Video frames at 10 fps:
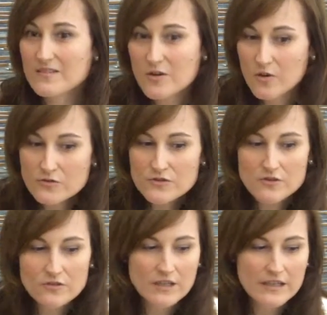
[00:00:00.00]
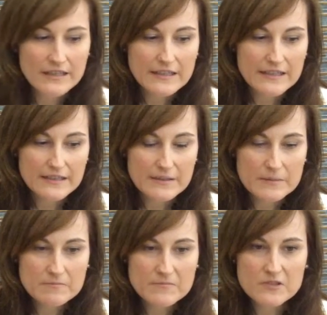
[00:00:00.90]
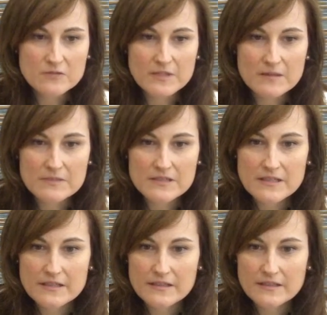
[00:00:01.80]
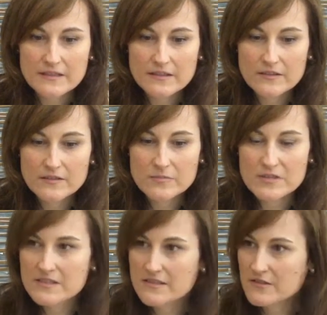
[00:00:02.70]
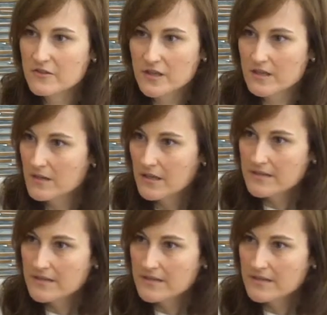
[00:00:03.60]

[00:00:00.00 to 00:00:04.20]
And also, sometimes the business is going to